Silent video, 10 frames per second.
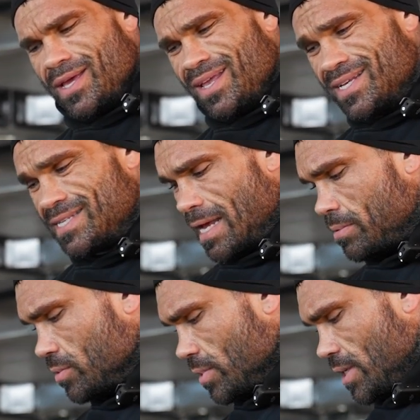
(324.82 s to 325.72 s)
It is an
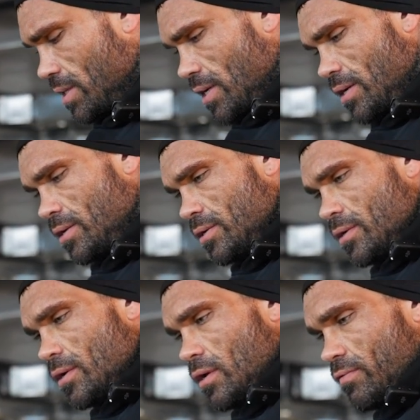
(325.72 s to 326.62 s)
absolute killer
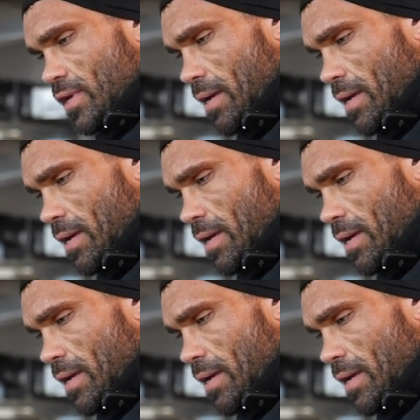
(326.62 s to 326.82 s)
for the